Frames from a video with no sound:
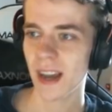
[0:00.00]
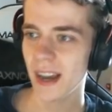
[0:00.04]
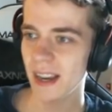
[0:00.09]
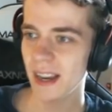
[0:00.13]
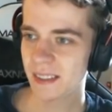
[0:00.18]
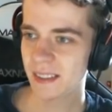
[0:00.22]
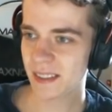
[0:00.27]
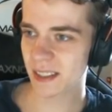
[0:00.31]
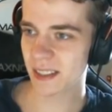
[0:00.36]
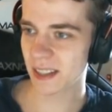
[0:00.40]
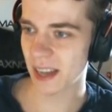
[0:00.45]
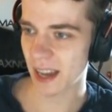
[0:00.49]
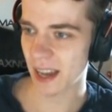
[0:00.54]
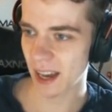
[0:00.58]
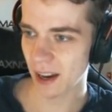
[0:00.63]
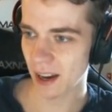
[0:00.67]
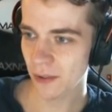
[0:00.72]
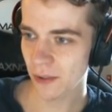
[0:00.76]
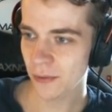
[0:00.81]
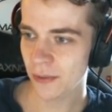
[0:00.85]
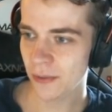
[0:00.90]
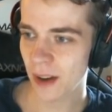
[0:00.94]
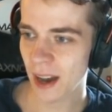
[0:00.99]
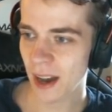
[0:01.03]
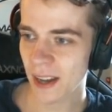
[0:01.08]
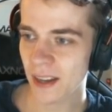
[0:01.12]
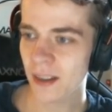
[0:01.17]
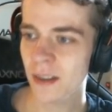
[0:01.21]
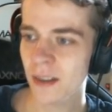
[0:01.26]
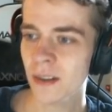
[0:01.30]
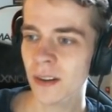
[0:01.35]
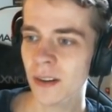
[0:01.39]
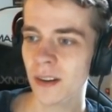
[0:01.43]
It's an
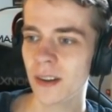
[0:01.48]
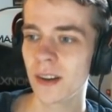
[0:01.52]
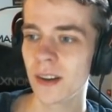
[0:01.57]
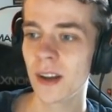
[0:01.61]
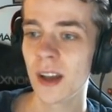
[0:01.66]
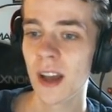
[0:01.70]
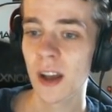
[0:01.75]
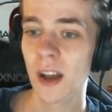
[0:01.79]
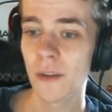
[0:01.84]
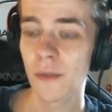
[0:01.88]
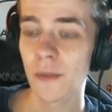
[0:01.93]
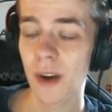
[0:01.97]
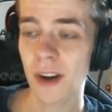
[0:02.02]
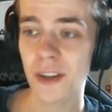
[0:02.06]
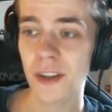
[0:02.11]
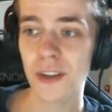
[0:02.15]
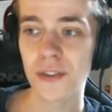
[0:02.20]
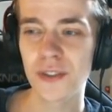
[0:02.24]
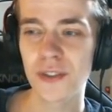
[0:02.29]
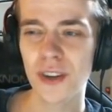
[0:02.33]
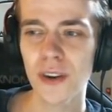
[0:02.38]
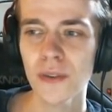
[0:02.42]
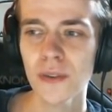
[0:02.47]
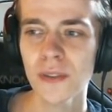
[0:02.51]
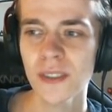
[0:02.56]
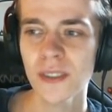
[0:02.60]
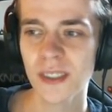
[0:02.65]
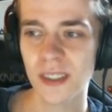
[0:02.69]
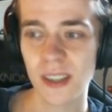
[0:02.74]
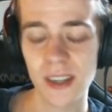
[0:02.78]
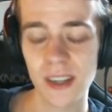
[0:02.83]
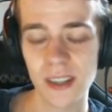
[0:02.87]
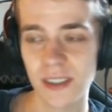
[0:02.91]
Hellfire where you
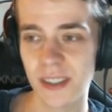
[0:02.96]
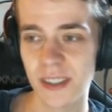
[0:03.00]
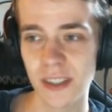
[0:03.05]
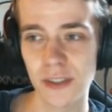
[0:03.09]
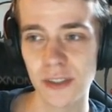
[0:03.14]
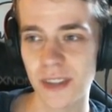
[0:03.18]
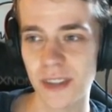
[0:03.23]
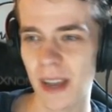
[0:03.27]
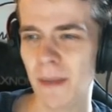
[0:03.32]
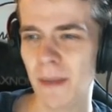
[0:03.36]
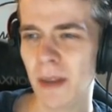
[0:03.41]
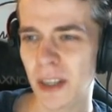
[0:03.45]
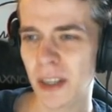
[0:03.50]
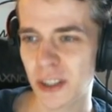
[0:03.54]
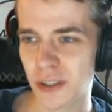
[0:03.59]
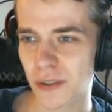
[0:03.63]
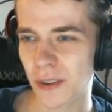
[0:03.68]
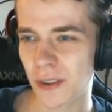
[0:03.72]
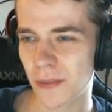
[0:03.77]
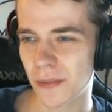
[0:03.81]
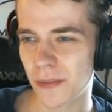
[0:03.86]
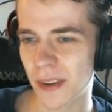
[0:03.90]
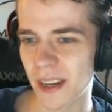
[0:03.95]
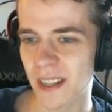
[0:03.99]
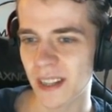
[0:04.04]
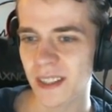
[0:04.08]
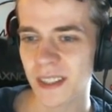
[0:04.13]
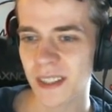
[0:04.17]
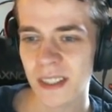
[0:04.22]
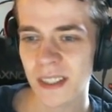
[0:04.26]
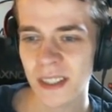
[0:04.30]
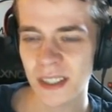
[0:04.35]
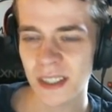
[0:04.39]
don't deal damage to the
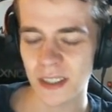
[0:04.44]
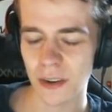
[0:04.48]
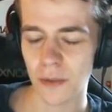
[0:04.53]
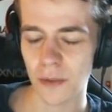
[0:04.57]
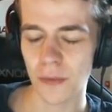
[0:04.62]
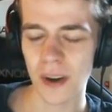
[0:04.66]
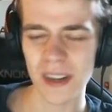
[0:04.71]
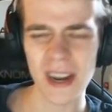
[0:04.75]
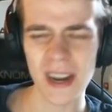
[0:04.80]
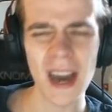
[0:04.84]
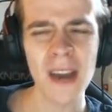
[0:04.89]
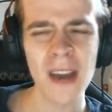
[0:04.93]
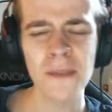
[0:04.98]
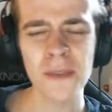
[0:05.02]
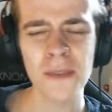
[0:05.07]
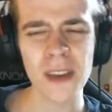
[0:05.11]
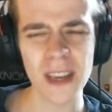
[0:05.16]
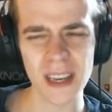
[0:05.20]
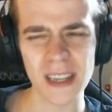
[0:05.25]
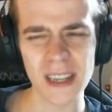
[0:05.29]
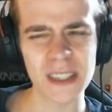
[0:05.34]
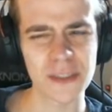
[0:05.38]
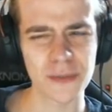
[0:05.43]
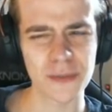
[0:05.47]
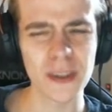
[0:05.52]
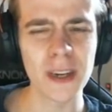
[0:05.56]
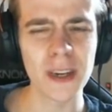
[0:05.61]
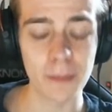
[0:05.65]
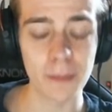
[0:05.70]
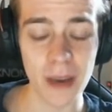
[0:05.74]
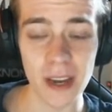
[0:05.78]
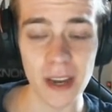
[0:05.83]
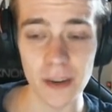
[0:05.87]
faces. What I think is
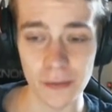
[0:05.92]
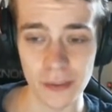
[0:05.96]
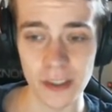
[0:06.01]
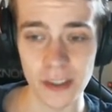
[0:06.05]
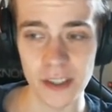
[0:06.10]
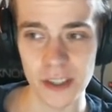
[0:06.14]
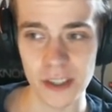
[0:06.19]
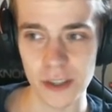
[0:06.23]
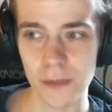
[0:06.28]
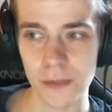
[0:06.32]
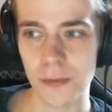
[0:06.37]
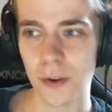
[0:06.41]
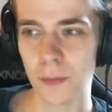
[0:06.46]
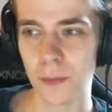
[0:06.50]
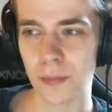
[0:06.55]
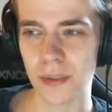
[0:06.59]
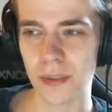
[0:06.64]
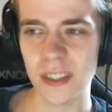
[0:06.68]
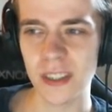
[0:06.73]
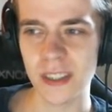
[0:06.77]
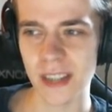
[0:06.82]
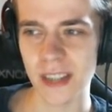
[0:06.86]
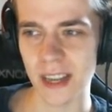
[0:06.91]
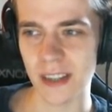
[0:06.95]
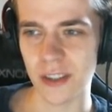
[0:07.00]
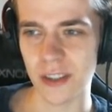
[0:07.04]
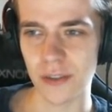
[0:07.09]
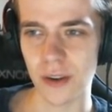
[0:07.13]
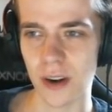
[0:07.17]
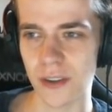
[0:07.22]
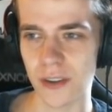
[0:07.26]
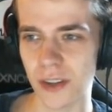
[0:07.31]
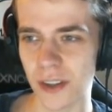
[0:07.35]
really beneficial for Priest, that
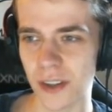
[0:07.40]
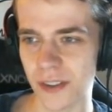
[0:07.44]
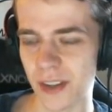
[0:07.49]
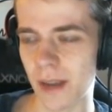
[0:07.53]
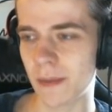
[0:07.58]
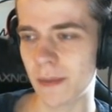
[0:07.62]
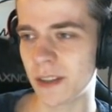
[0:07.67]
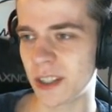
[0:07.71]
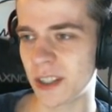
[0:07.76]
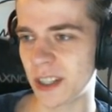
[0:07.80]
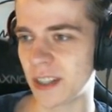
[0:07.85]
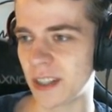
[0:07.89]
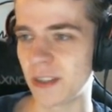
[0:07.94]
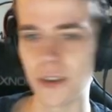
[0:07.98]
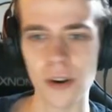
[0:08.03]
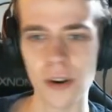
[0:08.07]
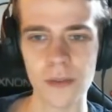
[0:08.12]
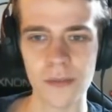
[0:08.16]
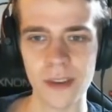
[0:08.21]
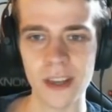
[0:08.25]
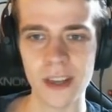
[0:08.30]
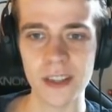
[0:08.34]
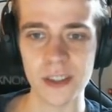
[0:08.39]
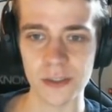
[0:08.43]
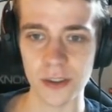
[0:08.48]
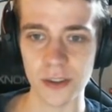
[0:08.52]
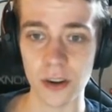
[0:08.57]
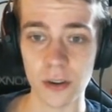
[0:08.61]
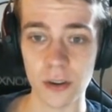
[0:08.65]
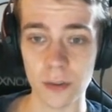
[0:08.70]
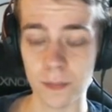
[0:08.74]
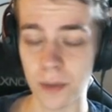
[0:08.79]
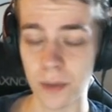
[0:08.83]
you are not damaging your face or
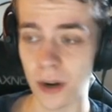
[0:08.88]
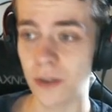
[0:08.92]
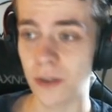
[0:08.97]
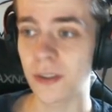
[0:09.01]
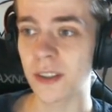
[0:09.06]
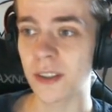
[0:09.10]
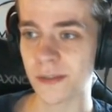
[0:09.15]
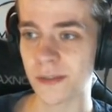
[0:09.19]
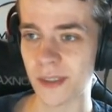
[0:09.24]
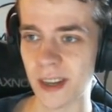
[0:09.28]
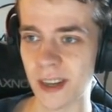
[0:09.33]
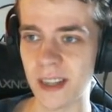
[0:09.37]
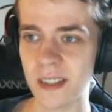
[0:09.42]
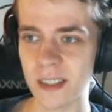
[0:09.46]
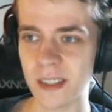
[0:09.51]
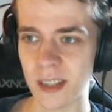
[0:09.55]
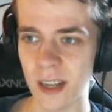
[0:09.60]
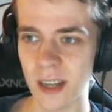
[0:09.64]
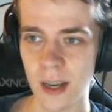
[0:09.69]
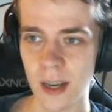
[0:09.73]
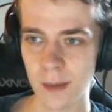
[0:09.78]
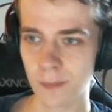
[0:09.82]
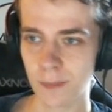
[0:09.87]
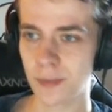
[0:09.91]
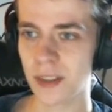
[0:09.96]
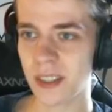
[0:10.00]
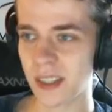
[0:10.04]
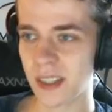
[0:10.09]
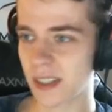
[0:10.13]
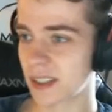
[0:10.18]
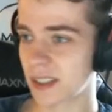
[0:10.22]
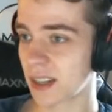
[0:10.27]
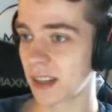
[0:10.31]
your opponent's face.
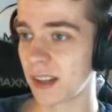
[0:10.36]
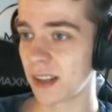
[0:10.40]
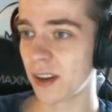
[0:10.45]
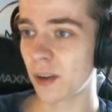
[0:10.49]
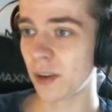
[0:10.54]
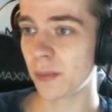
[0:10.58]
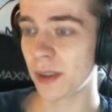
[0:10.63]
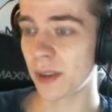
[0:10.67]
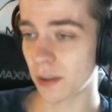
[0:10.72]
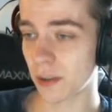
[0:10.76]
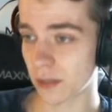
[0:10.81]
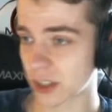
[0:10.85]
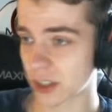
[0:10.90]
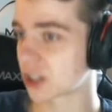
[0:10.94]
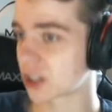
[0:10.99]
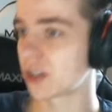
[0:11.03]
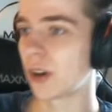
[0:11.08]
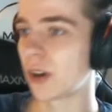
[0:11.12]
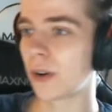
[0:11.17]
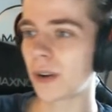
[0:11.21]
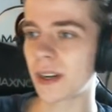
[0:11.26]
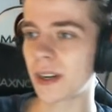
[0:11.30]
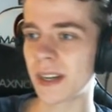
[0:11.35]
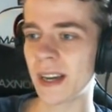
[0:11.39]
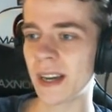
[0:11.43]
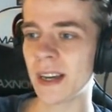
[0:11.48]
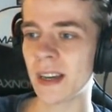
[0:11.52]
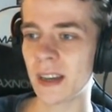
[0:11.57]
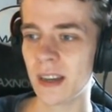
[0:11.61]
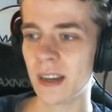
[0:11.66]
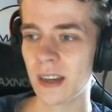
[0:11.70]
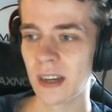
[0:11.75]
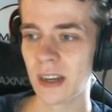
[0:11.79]
Priest is a little bit of a slower
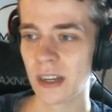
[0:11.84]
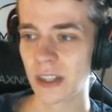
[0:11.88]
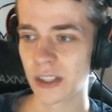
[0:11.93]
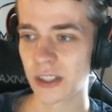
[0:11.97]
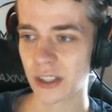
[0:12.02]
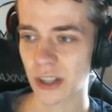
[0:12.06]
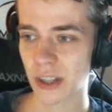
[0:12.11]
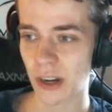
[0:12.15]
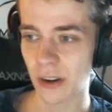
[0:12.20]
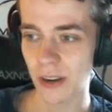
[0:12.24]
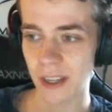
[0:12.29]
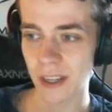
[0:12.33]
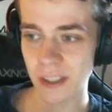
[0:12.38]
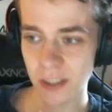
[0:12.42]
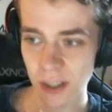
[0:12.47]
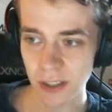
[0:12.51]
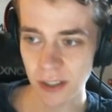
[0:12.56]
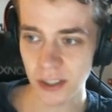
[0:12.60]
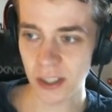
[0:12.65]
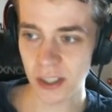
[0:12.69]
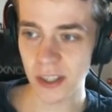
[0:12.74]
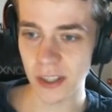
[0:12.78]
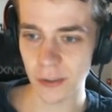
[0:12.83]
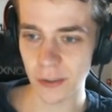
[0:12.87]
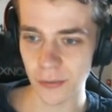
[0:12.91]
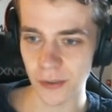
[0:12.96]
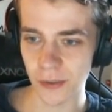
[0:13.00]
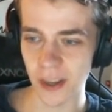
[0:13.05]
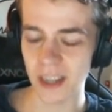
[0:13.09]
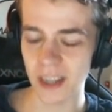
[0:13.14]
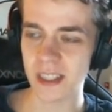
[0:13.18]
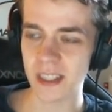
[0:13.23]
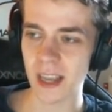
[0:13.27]
deck, so it doesn't deal
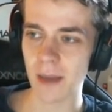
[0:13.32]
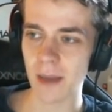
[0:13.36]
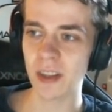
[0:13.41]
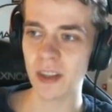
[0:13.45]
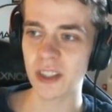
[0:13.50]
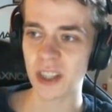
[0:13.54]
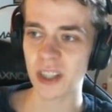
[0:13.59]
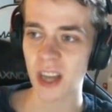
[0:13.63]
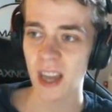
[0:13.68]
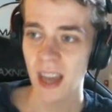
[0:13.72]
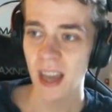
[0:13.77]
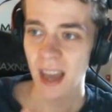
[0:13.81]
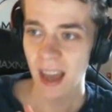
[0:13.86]
face damage.